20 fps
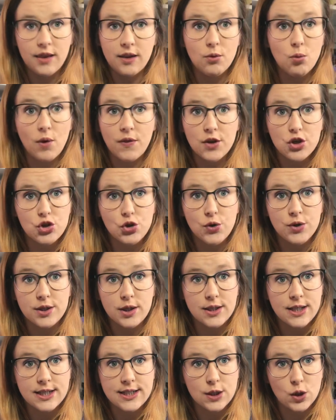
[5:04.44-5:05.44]
the one that Stuart
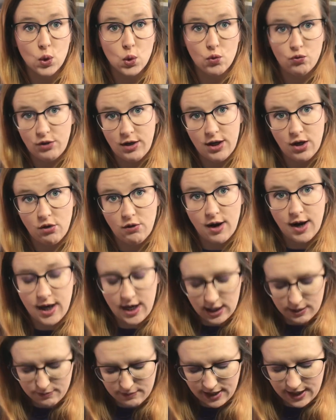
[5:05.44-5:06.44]
did is still really great
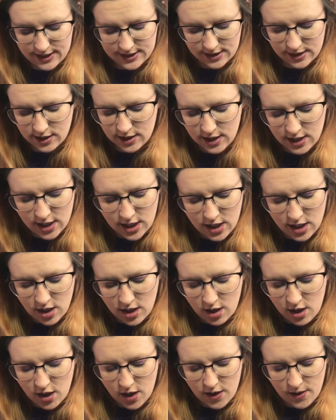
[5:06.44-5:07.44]
and amazing,
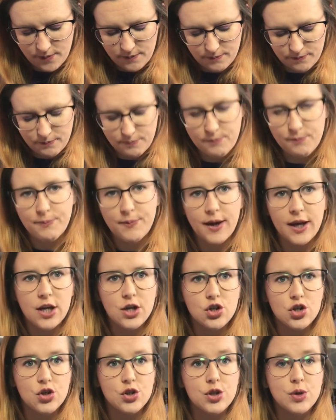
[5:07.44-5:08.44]
but
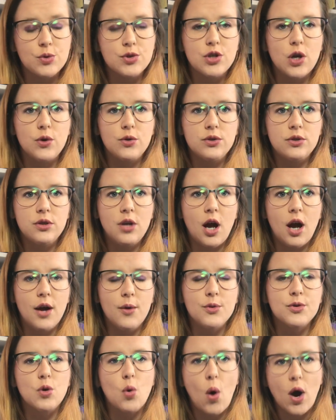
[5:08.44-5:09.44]
it
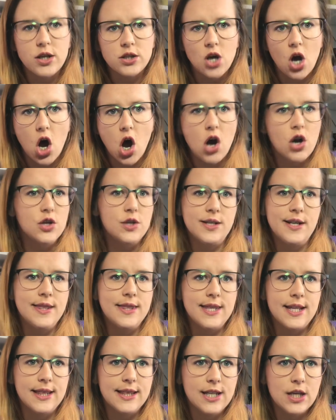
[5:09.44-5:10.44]
was quite dark, so I didn't
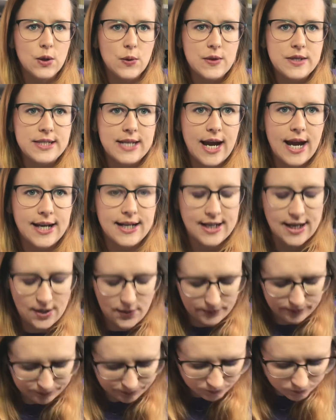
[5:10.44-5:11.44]
think that it'll stand out
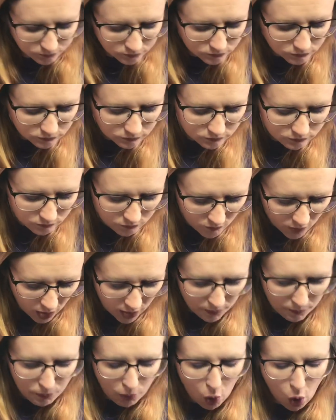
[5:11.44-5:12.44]

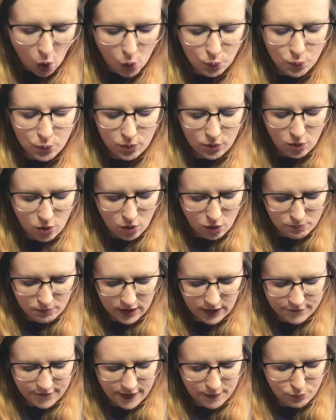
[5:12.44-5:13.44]
and pop on my
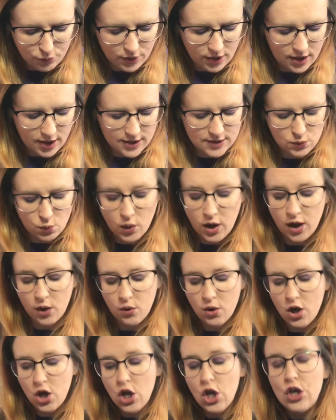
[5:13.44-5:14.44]
fabric as well.
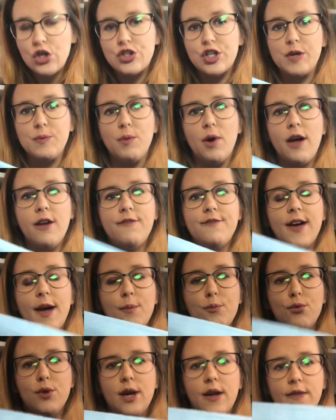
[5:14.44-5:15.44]
So my
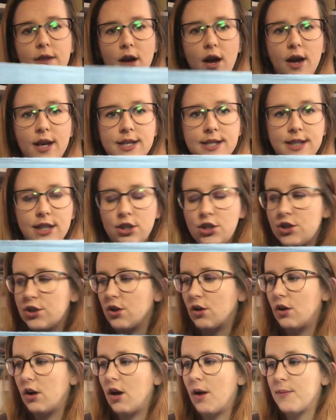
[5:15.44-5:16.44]
fabric that
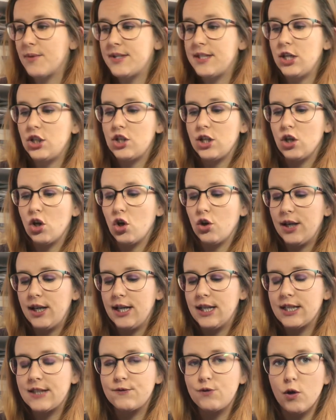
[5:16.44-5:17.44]
I'm stitching on
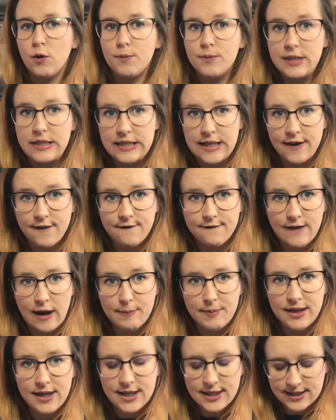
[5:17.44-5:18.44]
is from Steph
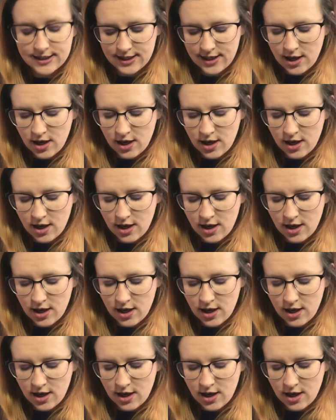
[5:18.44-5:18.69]
Fabbies.